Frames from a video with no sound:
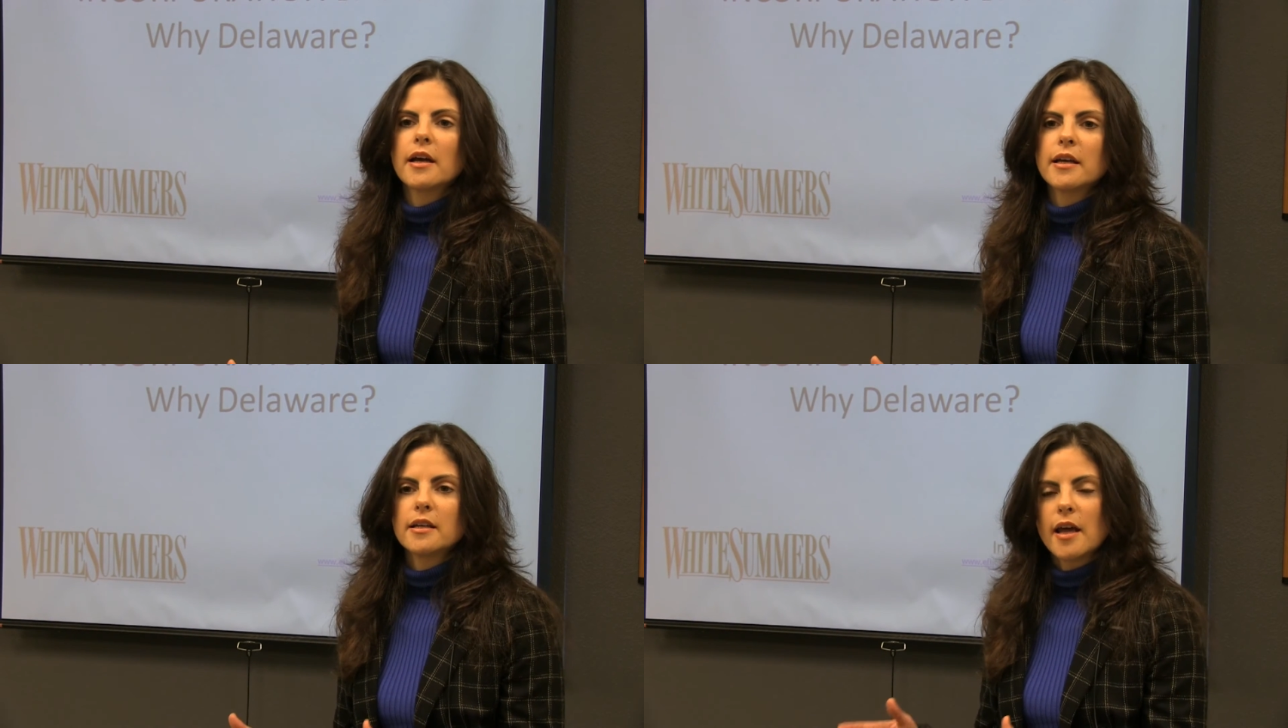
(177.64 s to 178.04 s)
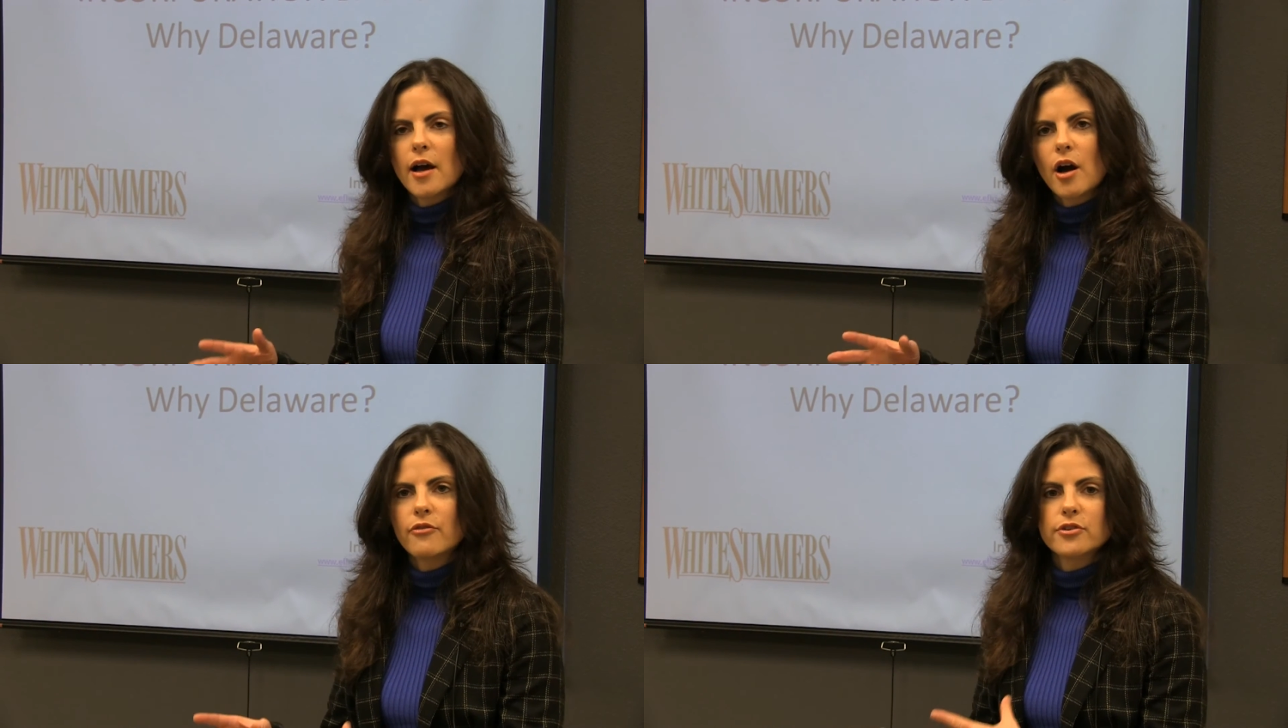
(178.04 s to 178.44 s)
It
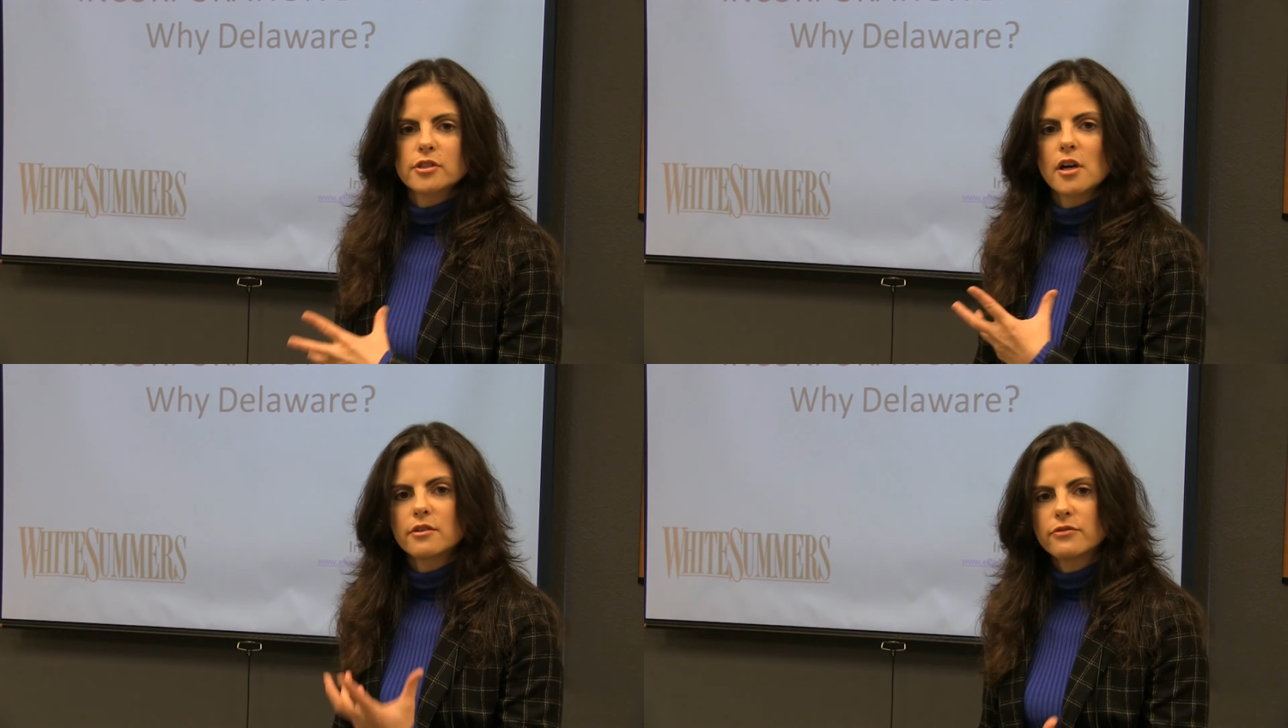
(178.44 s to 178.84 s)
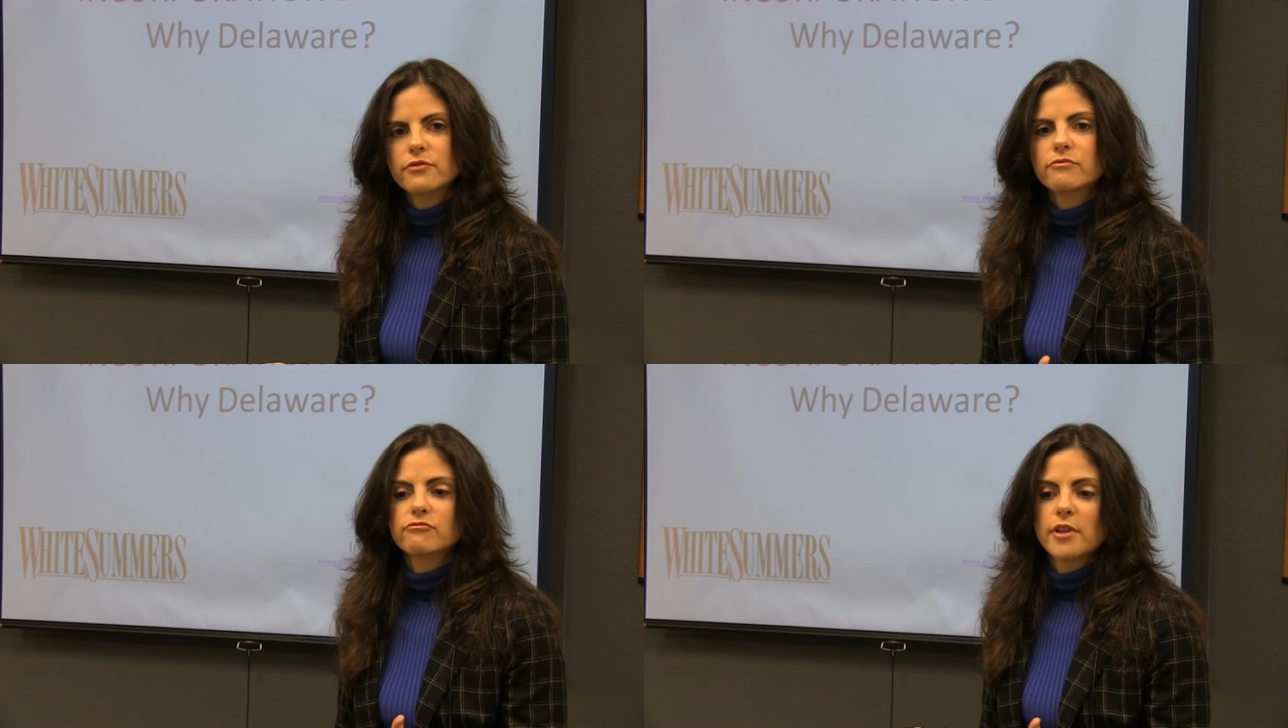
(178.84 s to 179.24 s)
offers a lot of
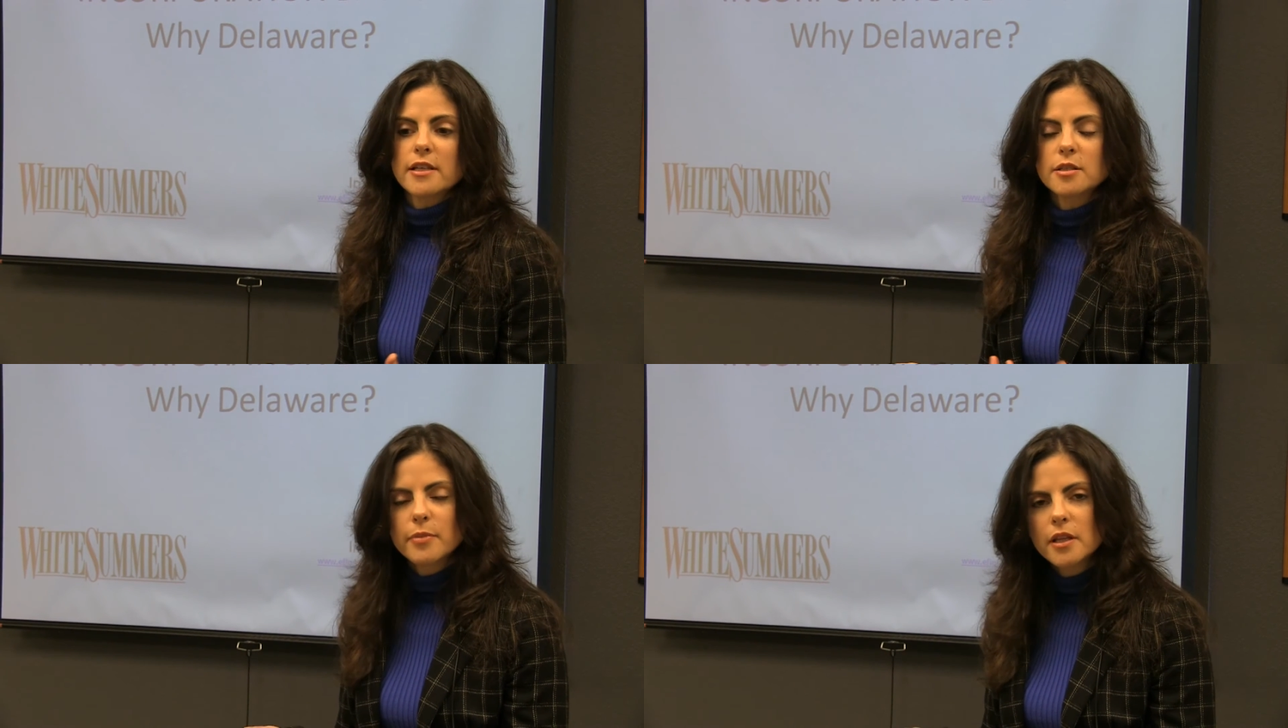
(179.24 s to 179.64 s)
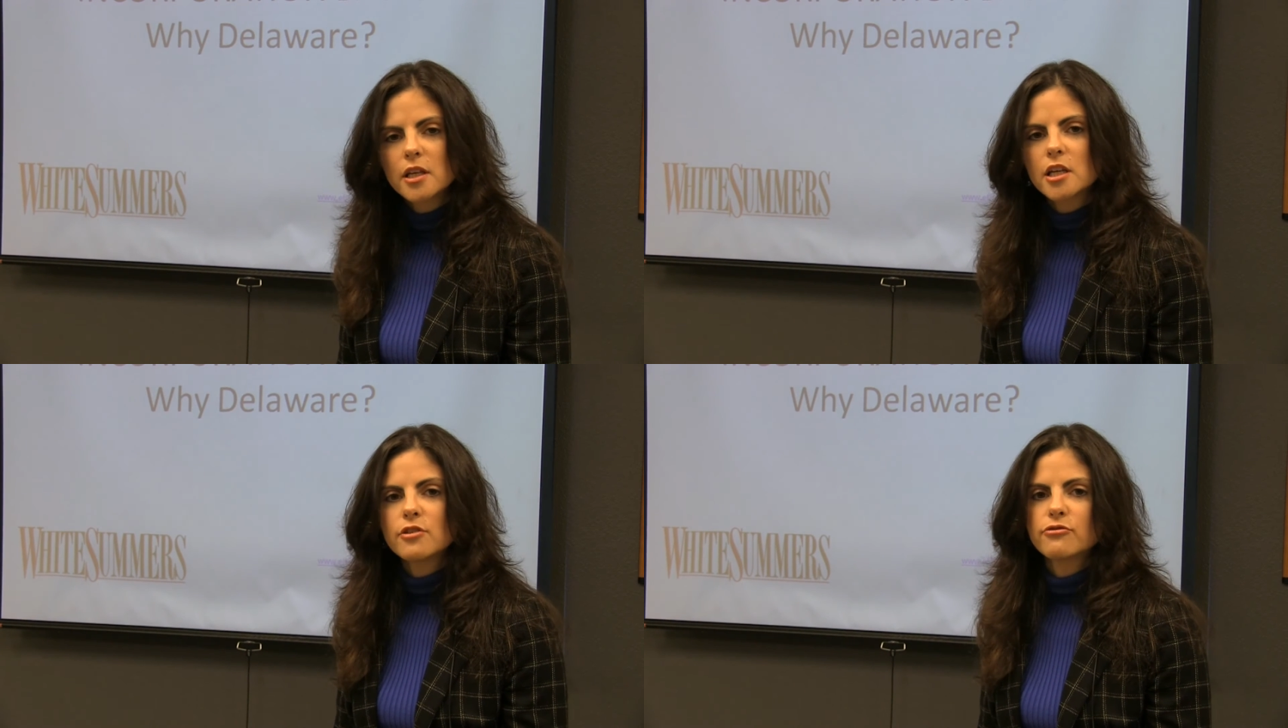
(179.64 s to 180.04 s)

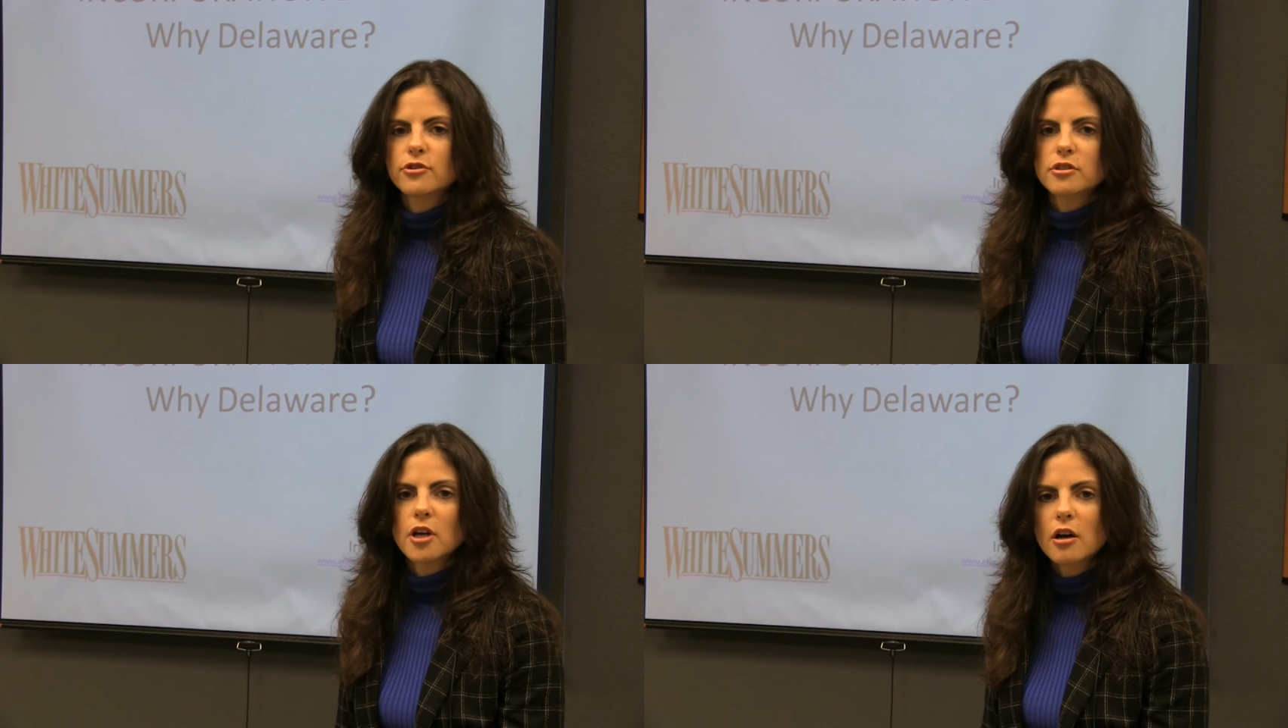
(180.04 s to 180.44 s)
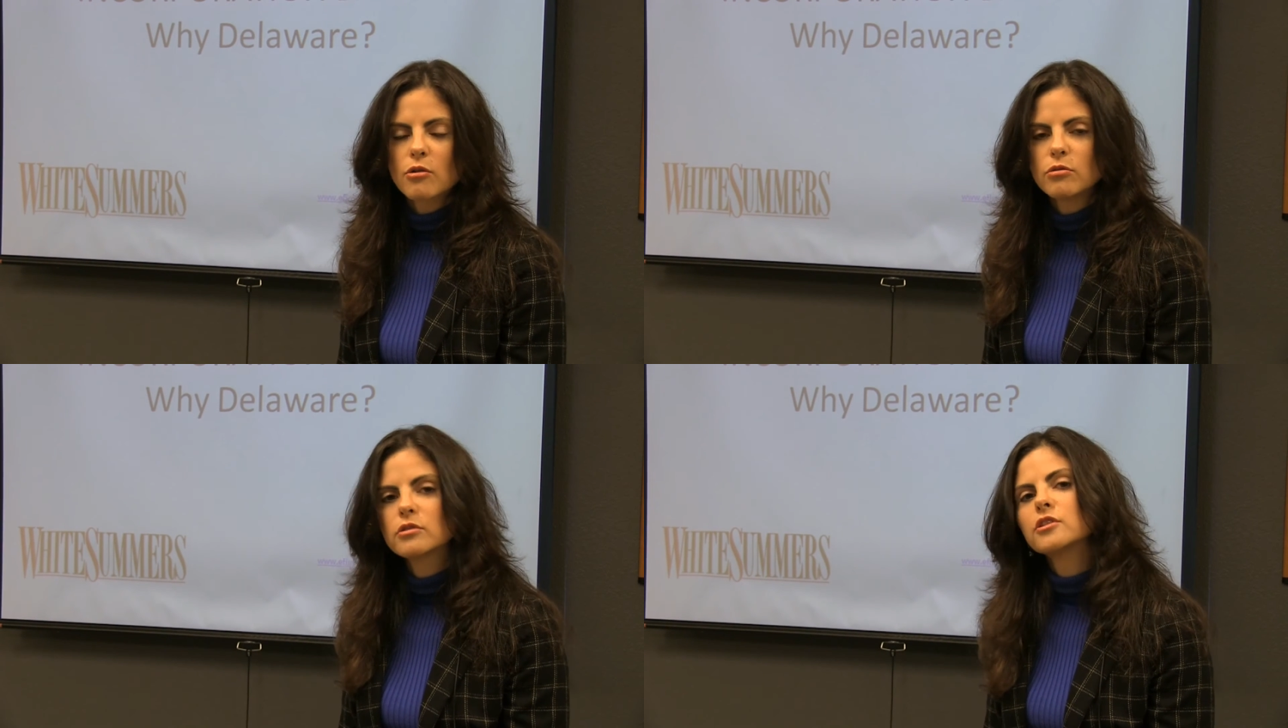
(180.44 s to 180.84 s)
flexibility for
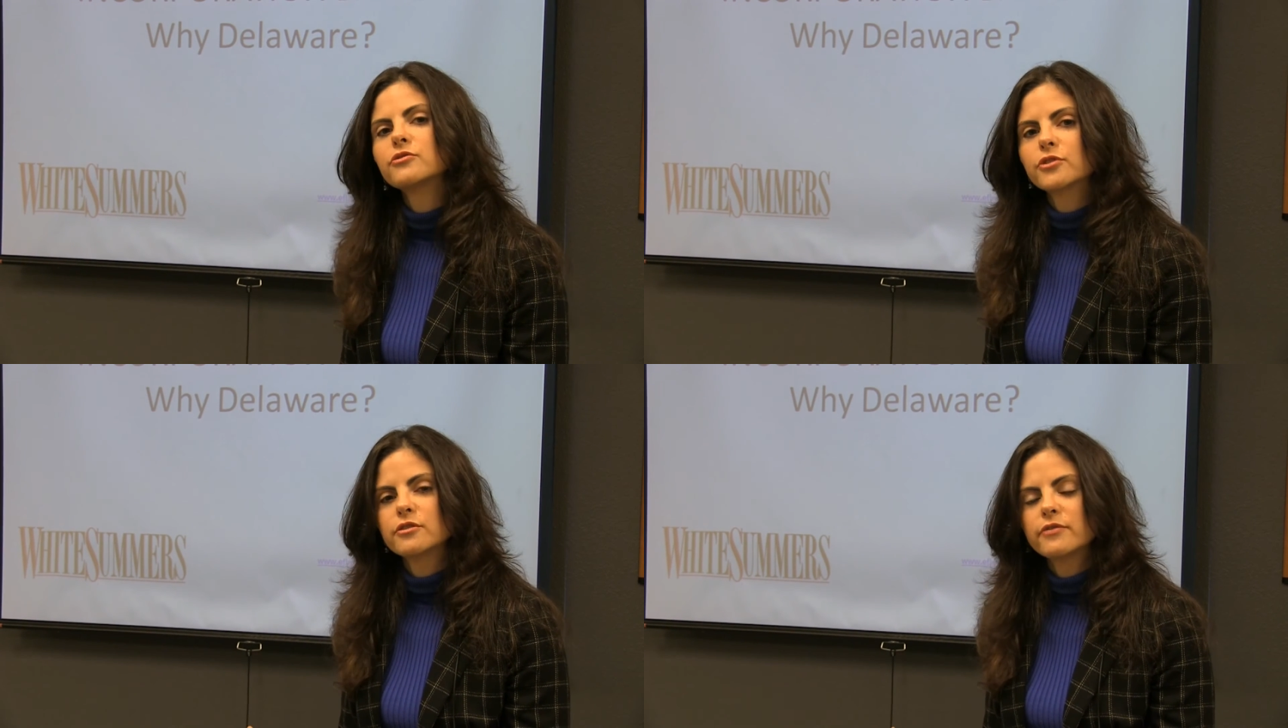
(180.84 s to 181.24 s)
stockholders, for